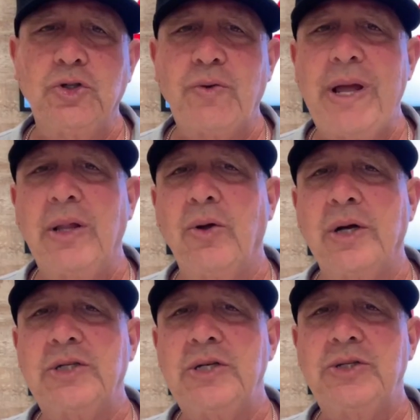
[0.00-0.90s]
straight
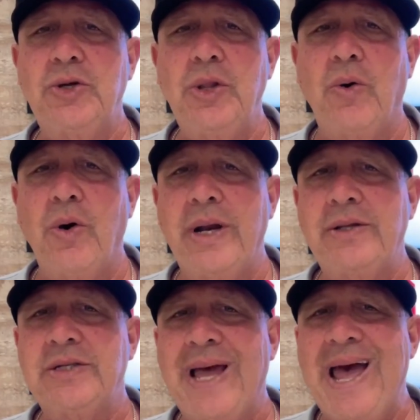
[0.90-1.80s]
losses to the Hornets